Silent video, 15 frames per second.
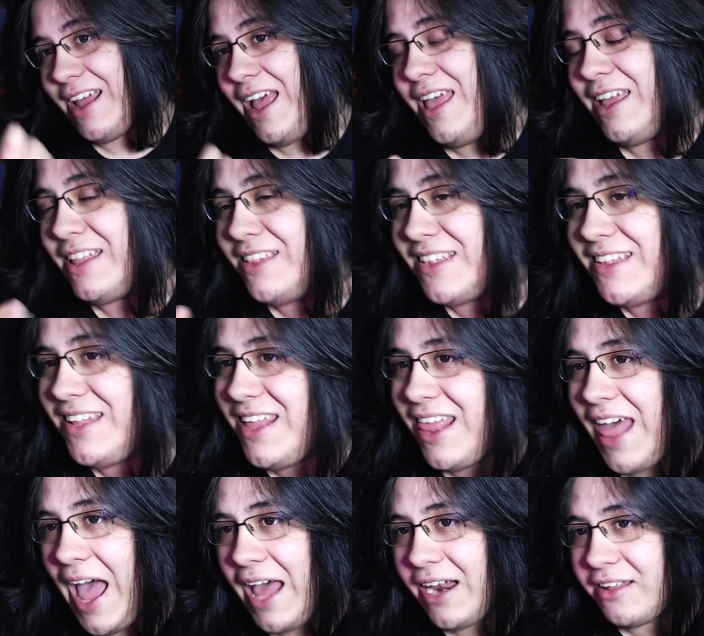I can see
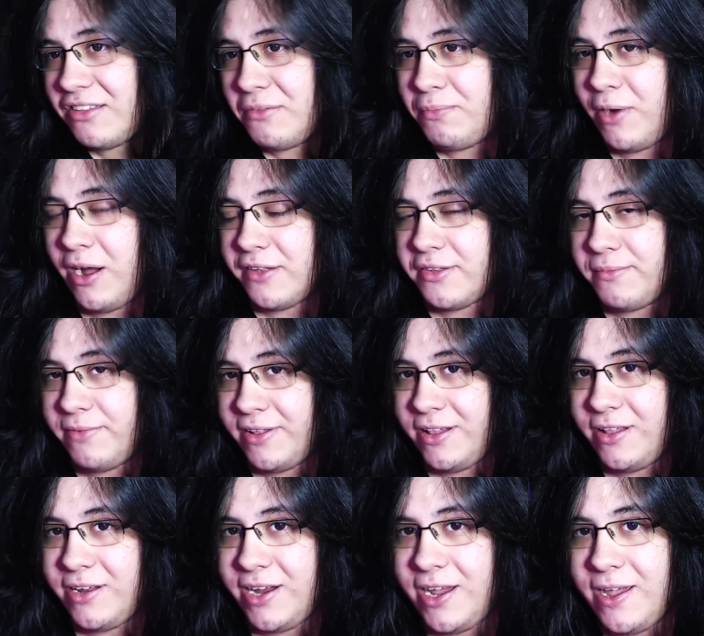that as a
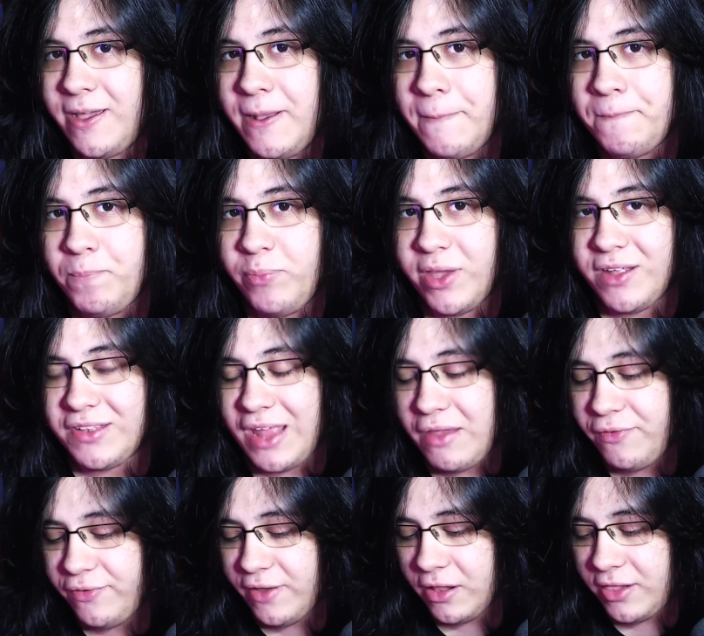possibility because I
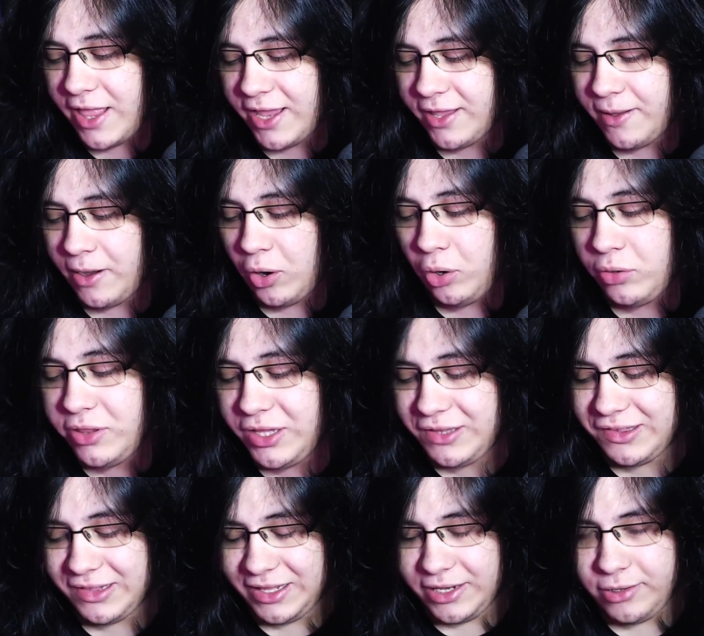feel like all
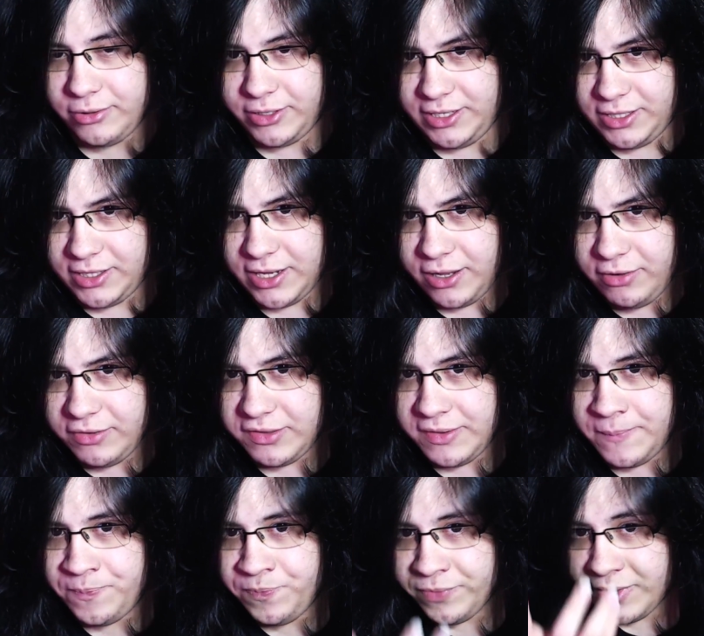these little details
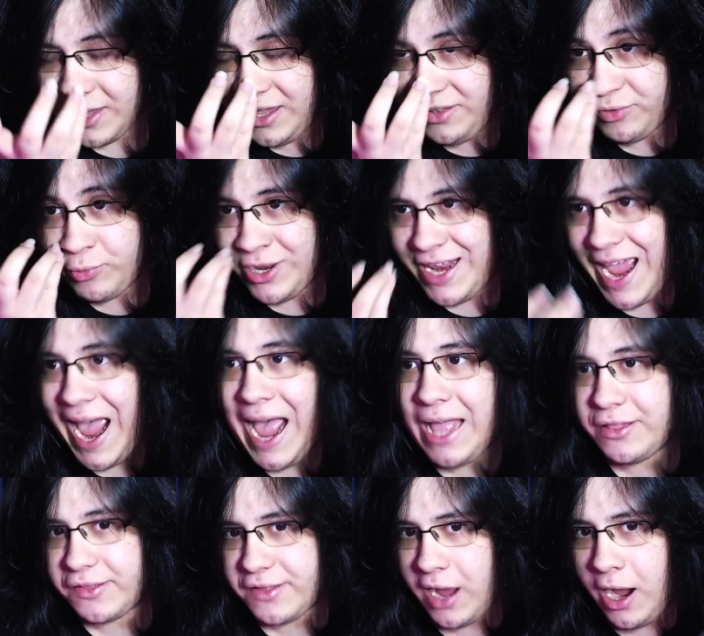is what
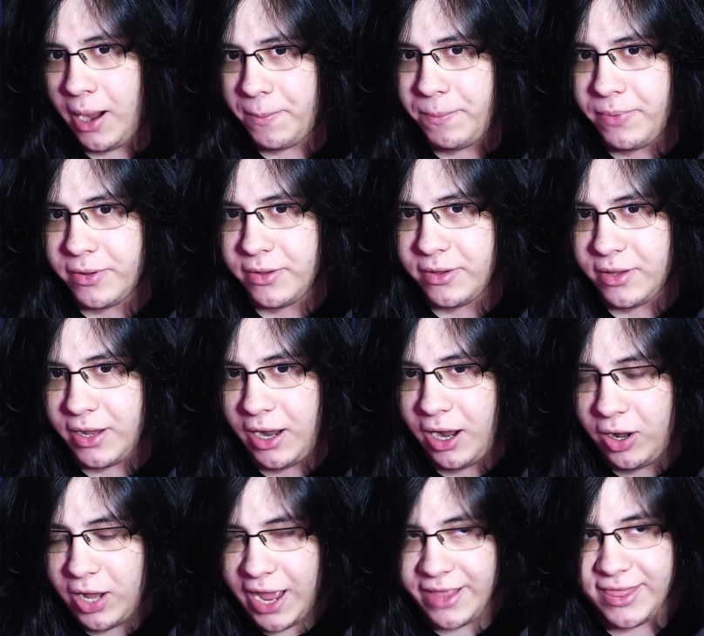adds up.
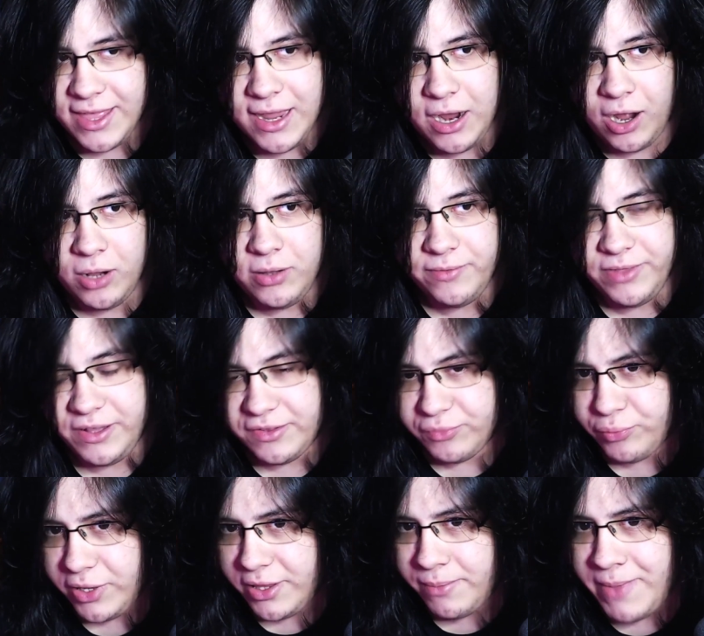All, I think all of this
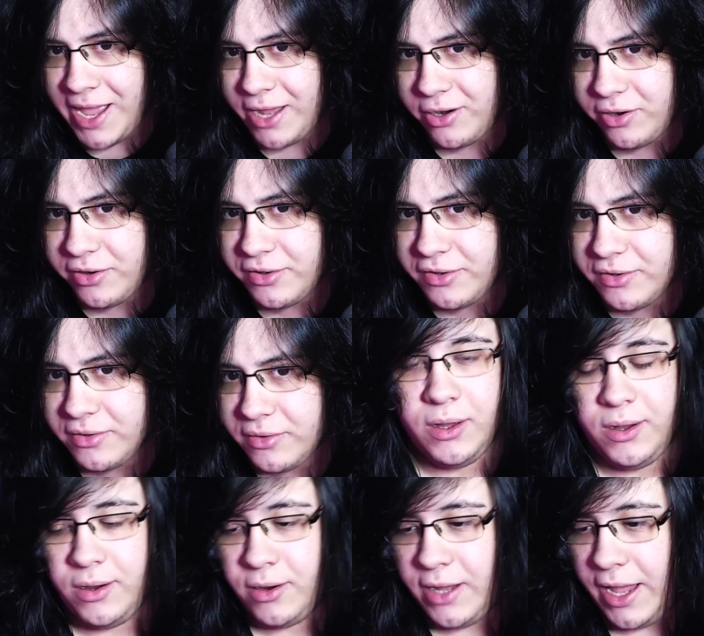really matters.
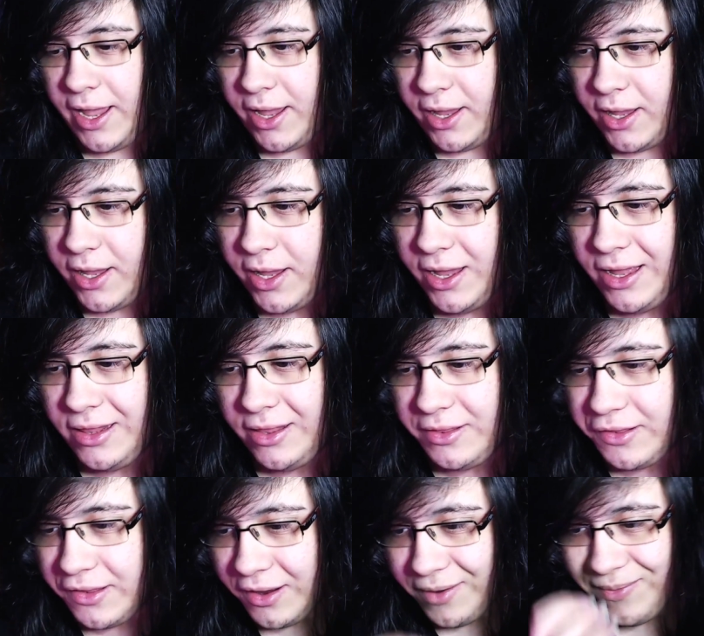Okay,
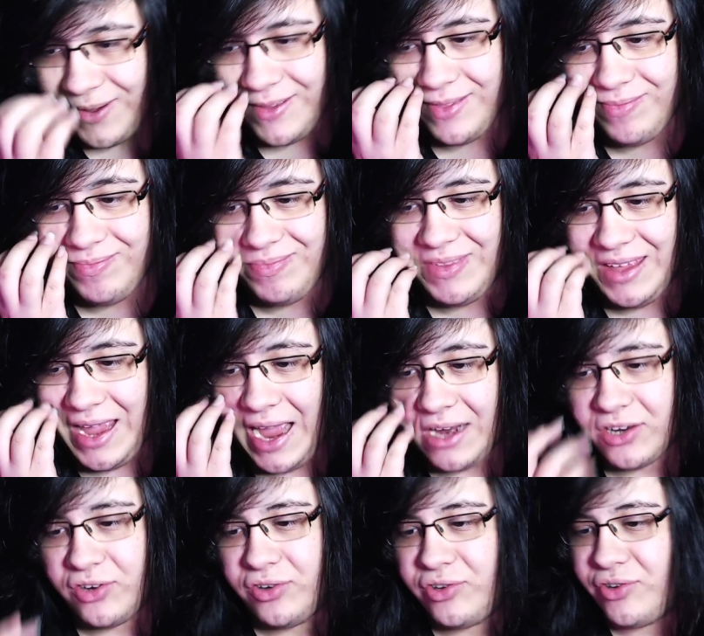let's talk about the
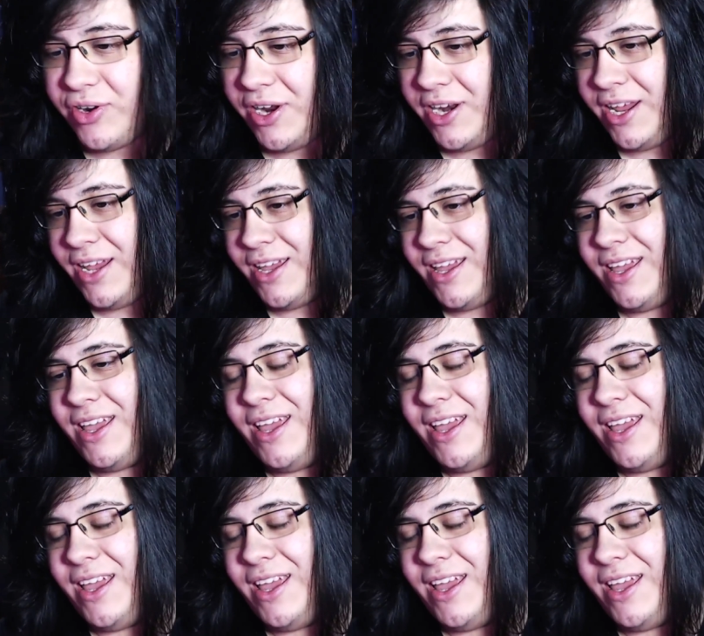actual training.